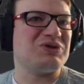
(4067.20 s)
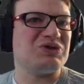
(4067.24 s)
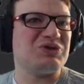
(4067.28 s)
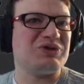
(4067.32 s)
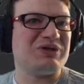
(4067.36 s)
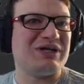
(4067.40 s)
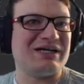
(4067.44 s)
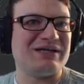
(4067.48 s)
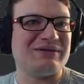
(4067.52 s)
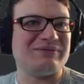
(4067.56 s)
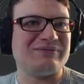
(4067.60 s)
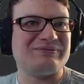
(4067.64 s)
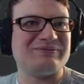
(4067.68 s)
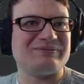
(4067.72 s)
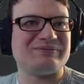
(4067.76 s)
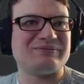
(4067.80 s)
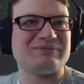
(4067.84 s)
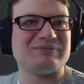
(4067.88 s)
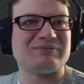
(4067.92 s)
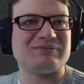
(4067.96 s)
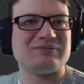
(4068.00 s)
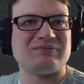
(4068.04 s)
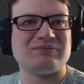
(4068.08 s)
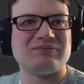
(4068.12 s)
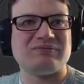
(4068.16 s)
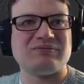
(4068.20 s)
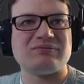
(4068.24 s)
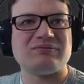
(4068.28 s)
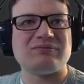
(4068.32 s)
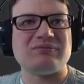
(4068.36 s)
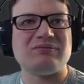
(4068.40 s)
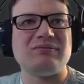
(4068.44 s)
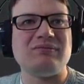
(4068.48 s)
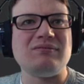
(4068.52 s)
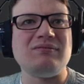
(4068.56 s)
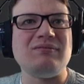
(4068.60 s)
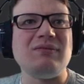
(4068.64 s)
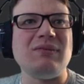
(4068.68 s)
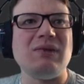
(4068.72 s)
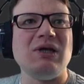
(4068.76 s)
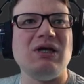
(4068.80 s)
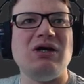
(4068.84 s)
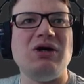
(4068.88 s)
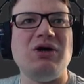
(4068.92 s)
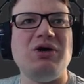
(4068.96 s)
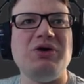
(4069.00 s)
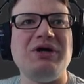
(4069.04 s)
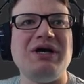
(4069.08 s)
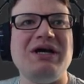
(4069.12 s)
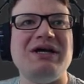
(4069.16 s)
do that.
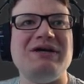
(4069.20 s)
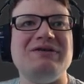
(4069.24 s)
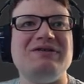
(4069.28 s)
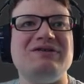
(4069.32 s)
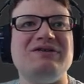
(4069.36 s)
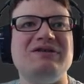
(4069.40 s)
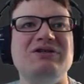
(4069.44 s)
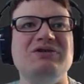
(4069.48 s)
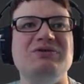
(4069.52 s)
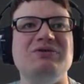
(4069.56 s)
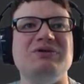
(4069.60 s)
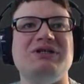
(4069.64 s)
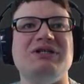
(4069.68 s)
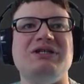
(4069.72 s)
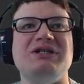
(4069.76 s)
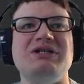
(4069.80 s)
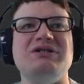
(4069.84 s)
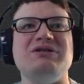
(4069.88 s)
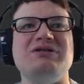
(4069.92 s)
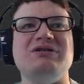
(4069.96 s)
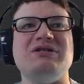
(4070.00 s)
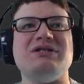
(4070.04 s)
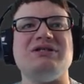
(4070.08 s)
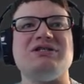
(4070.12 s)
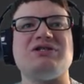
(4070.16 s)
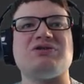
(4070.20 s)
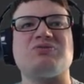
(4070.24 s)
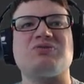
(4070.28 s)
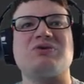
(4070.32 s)
Okay, so here is